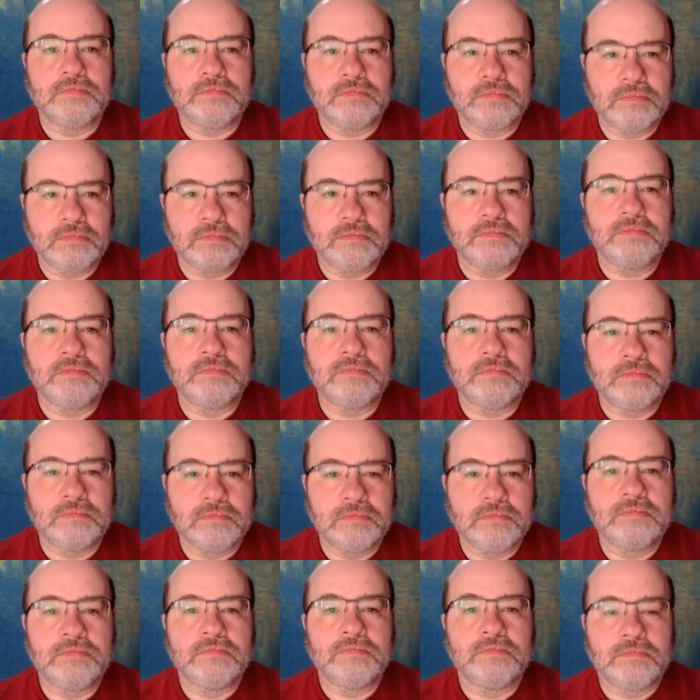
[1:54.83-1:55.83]

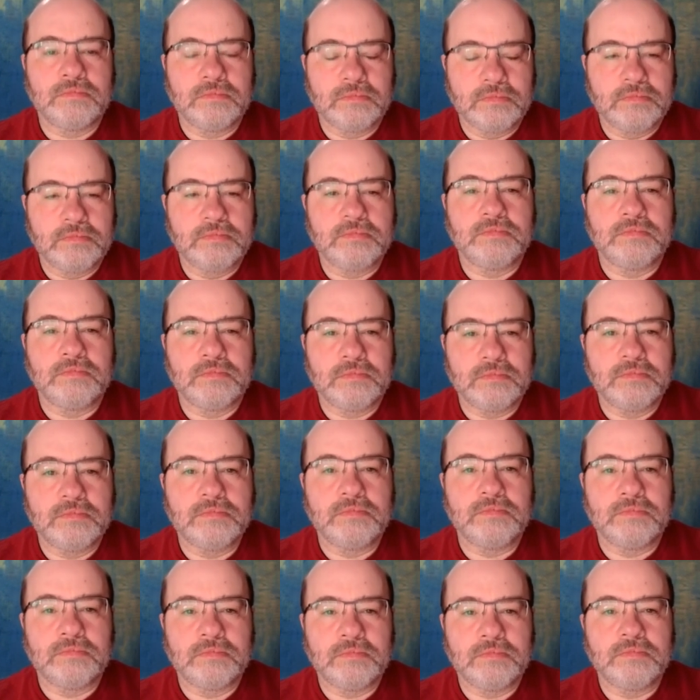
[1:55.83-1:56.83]

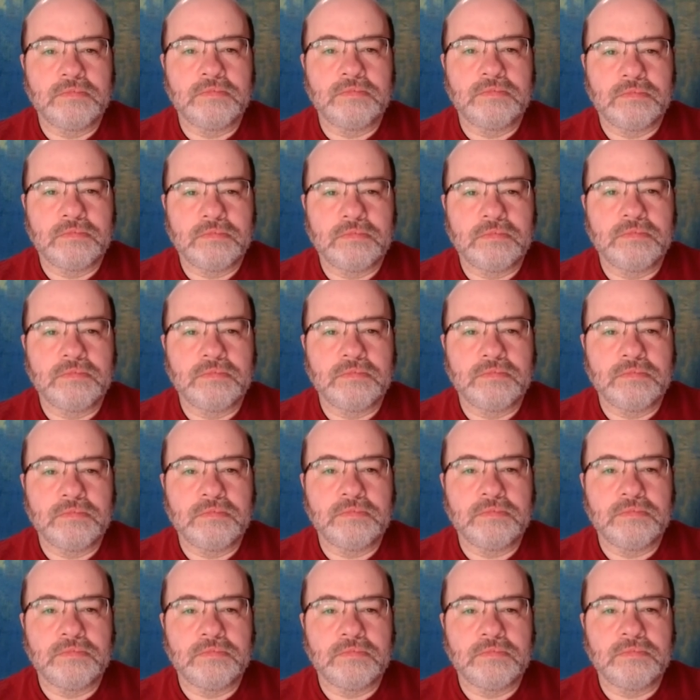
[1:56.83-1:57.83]

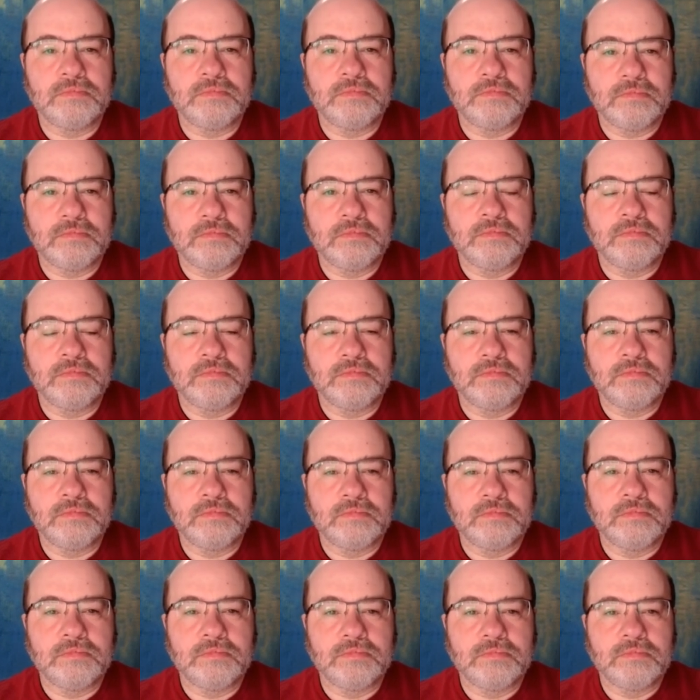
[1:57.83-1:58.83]

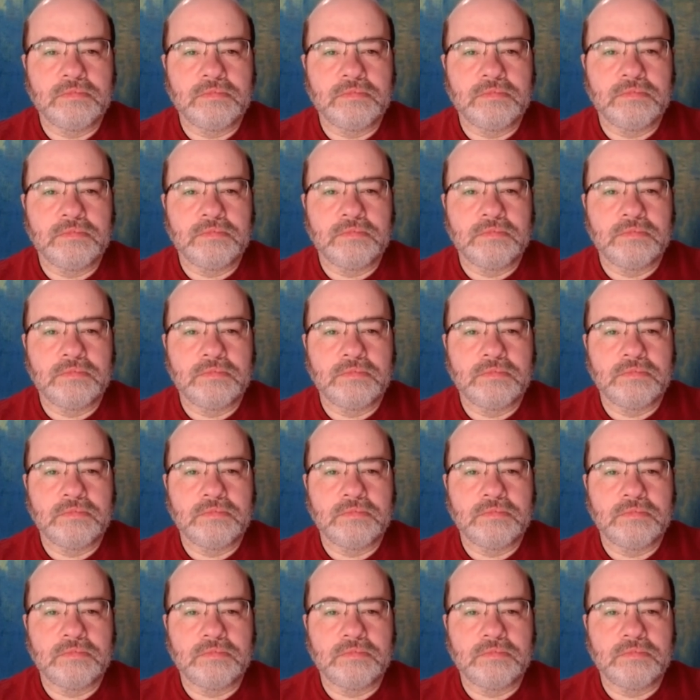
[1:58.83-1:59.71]
No words are spoken by the person on screen.